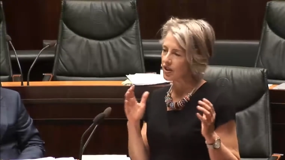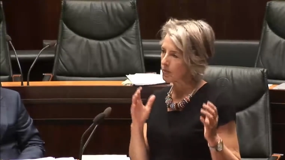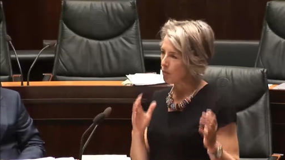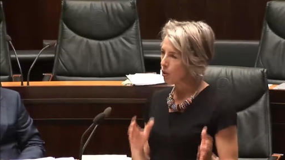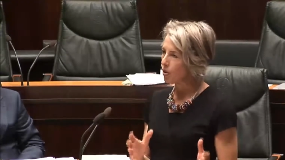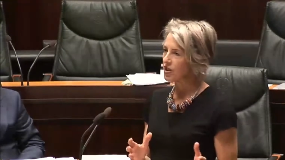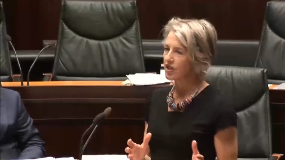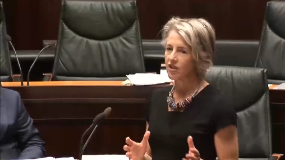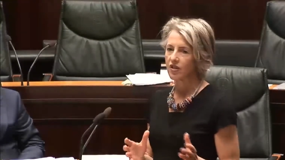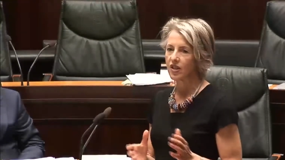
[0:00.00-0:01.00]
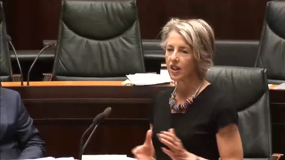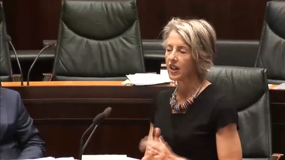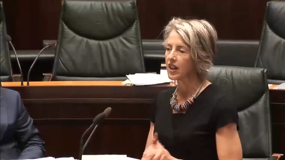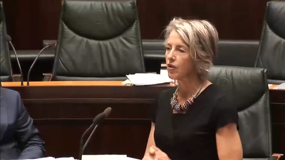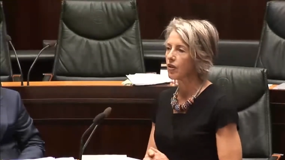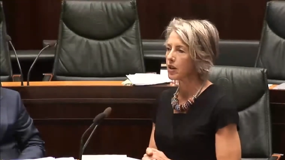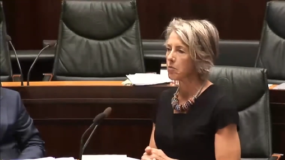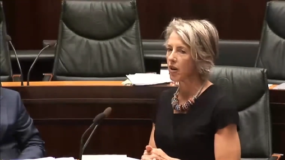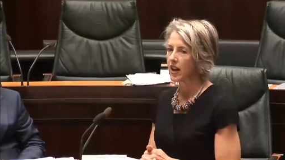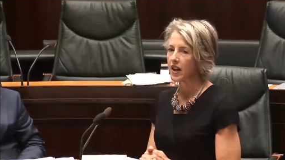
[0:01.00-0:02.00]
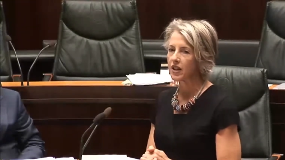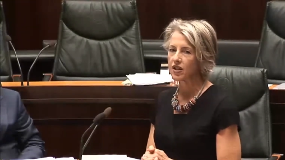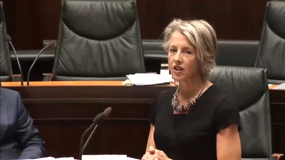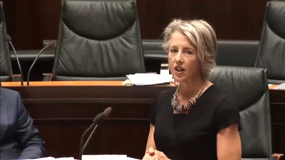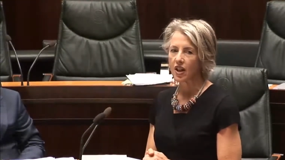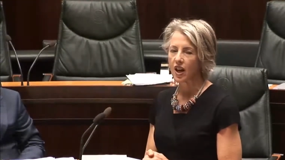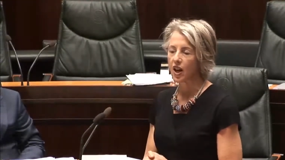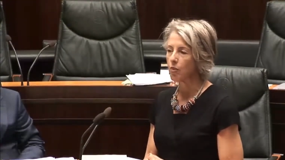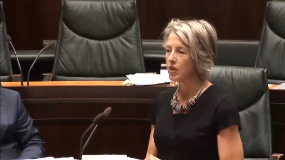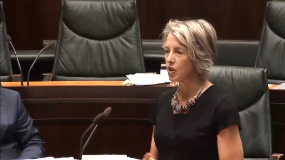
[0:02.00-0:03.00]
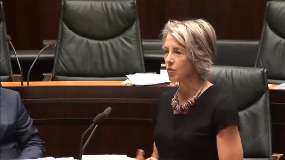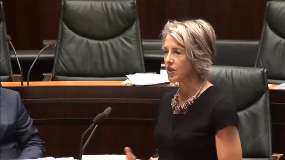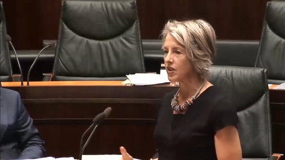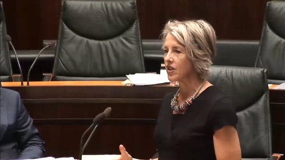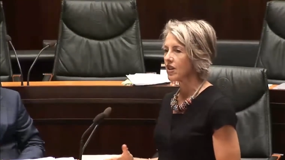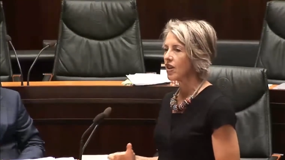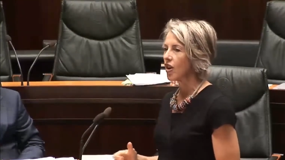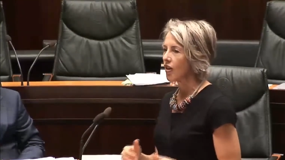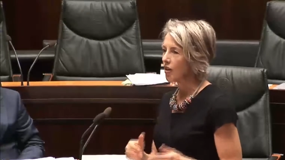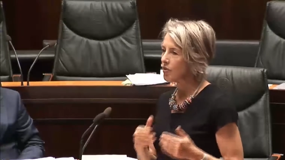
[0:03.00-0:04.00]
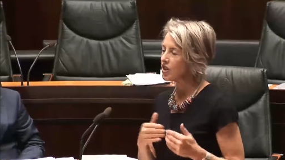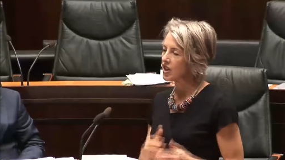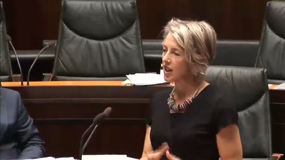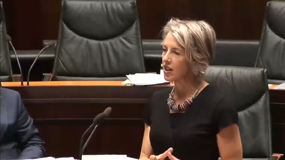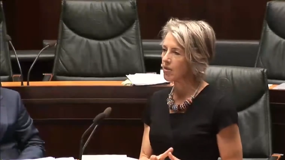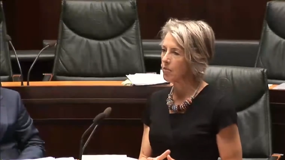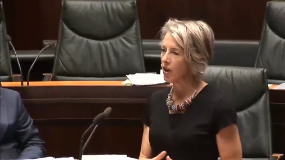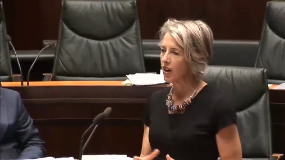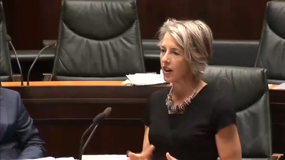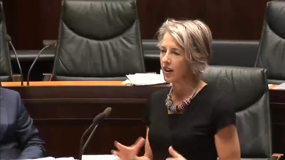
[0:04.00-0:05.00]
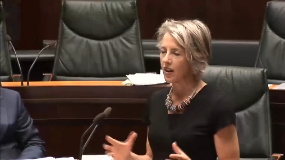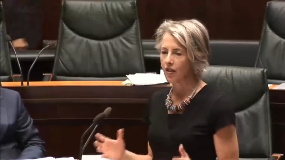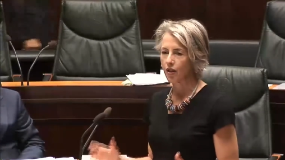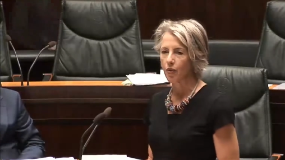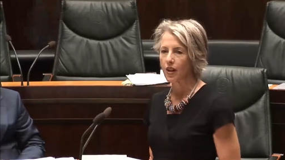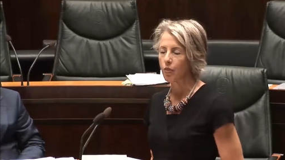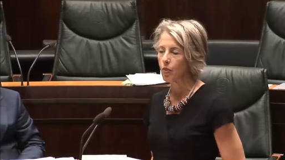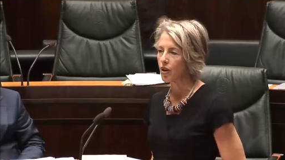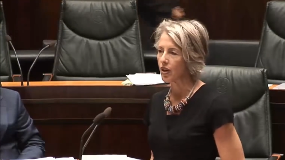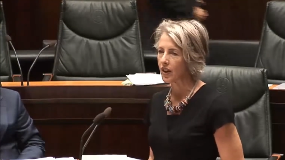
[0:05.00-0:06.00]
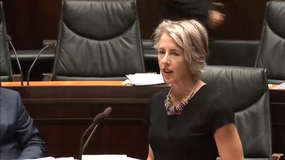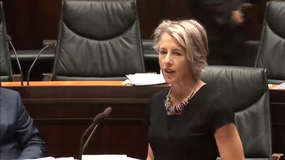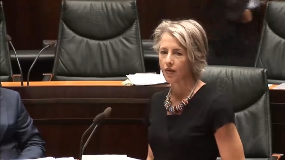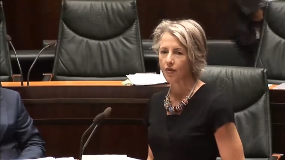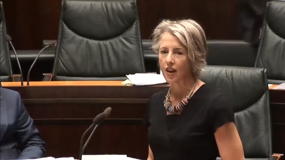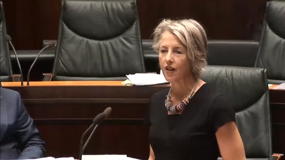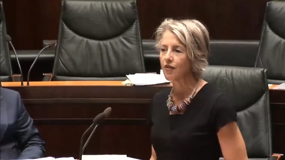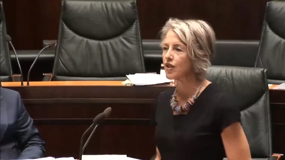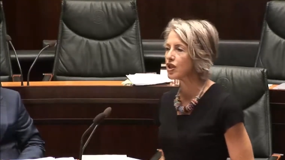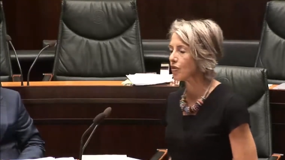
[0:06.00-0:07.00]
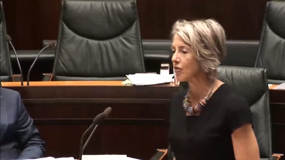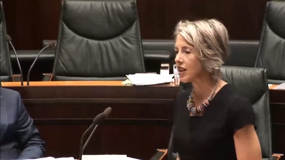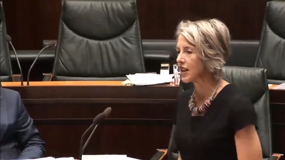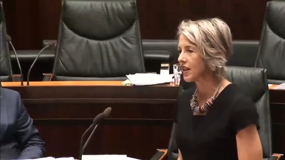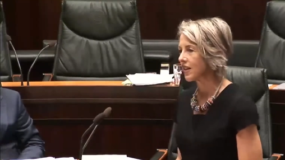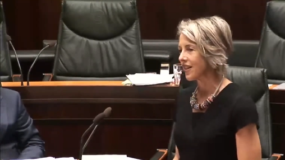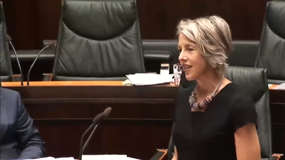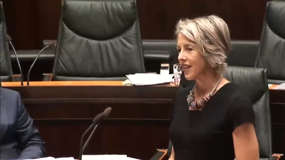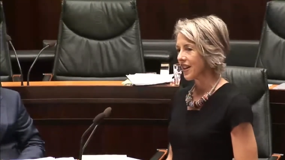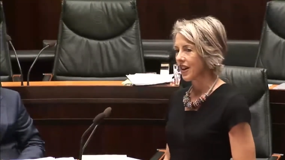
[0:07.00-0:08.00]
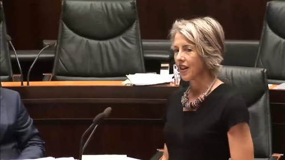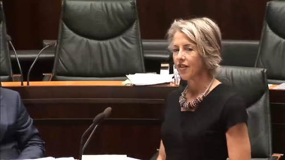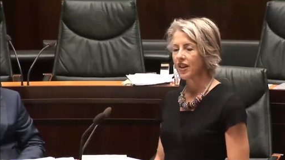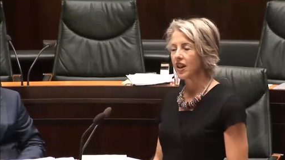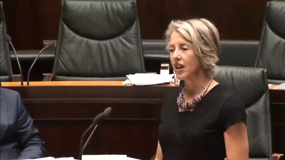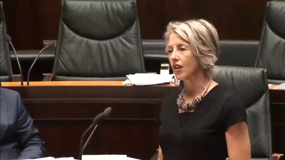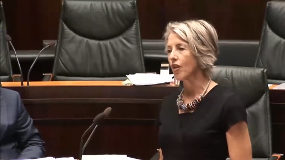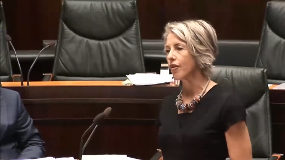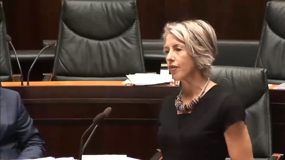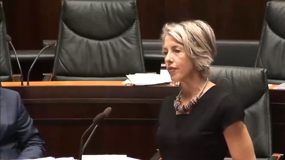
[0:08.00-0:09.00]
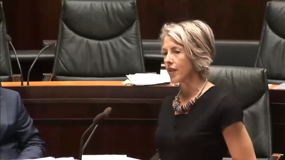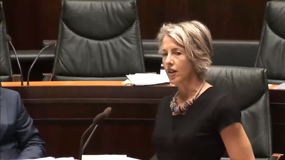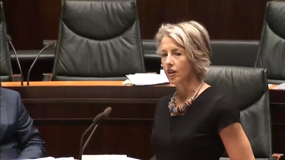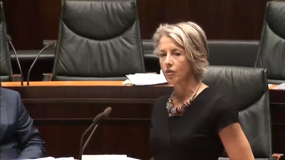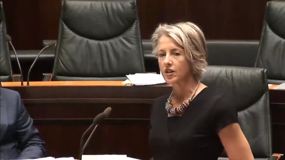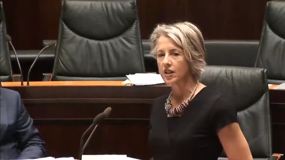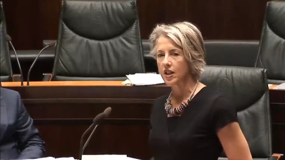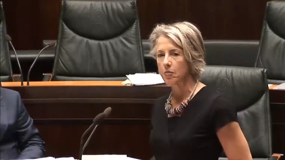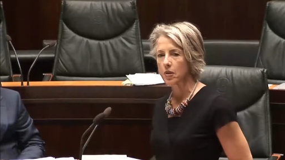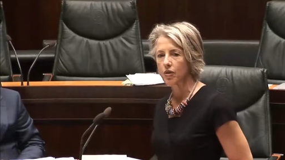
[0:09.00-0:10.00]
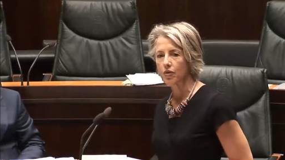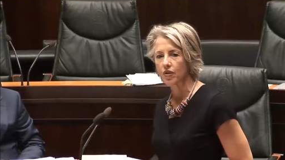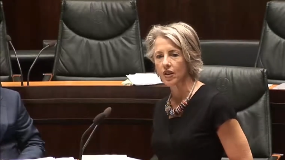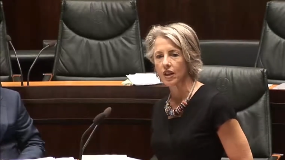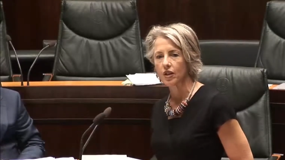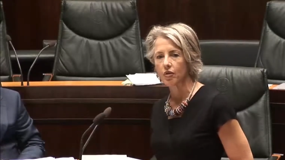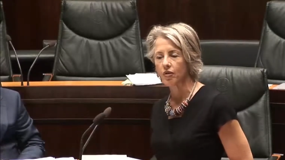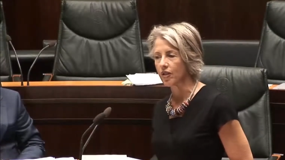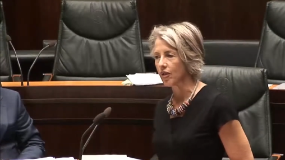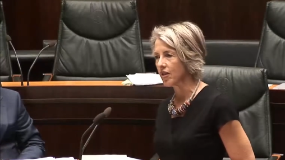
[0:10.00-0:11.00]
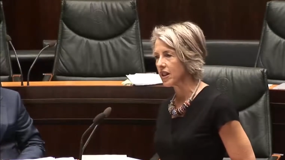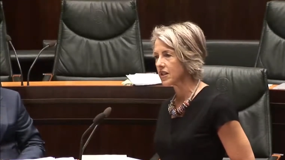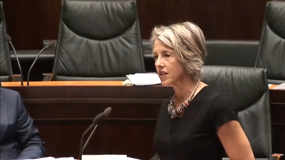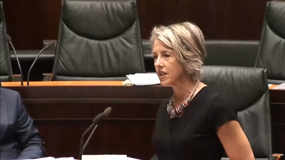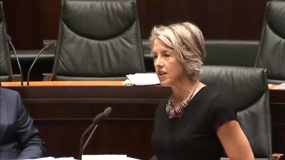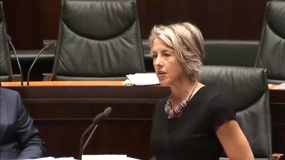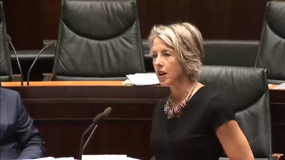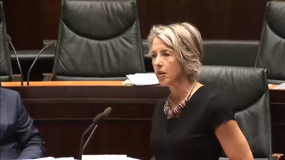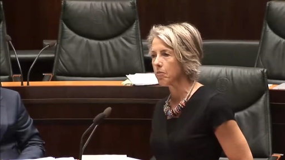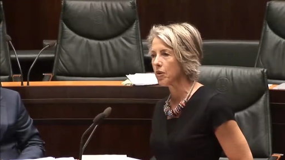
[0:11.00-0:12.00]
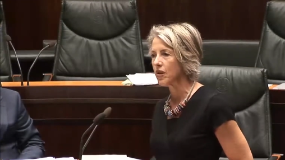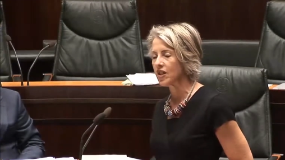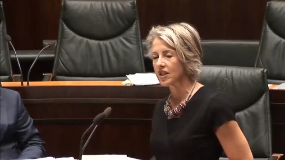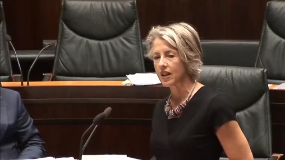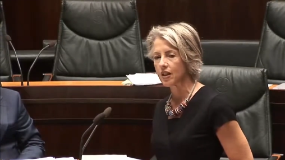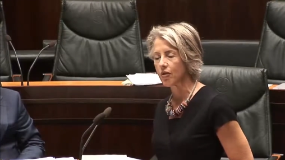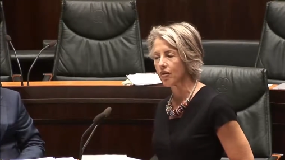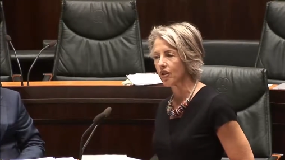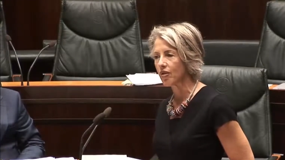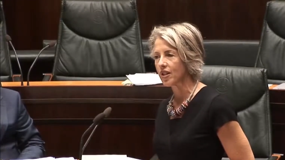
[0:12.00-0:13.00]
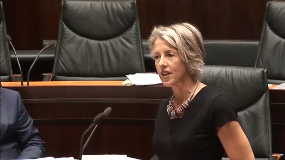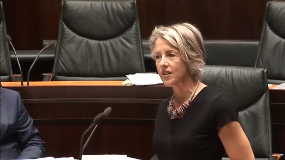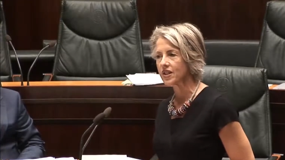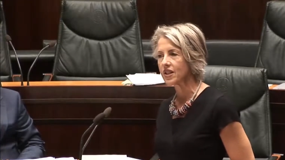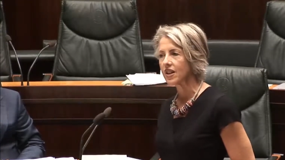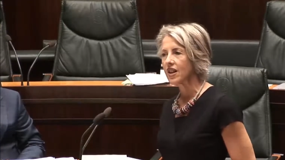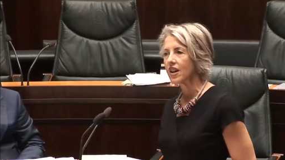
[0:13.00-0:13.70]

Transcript: supports the Clean Green brand, which was originated by the great work and visionary thinking of Christine Milne, the leader of the Greens, previous leader of the Greens.